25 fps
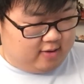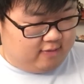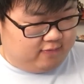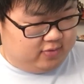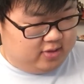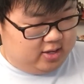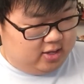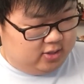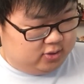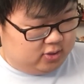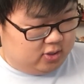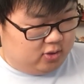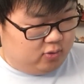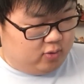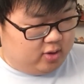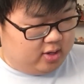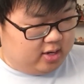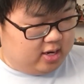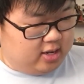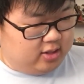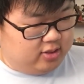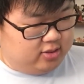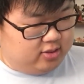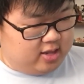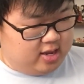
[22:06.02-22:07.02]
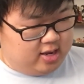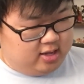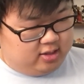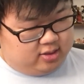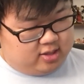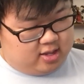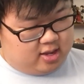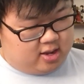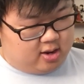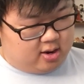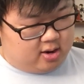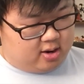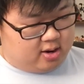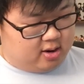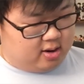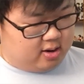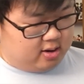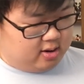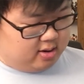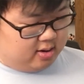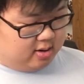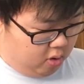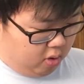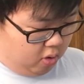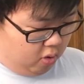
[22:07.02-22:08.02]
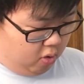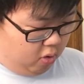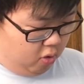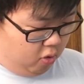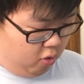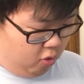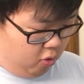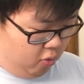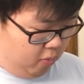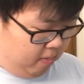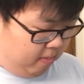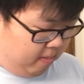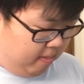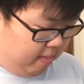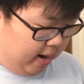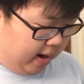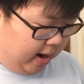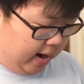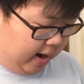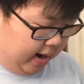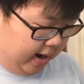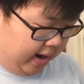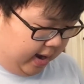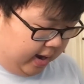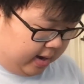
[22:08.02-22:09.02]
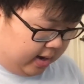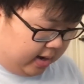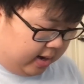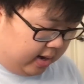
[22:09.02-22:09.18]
If these are what I think they are, oh my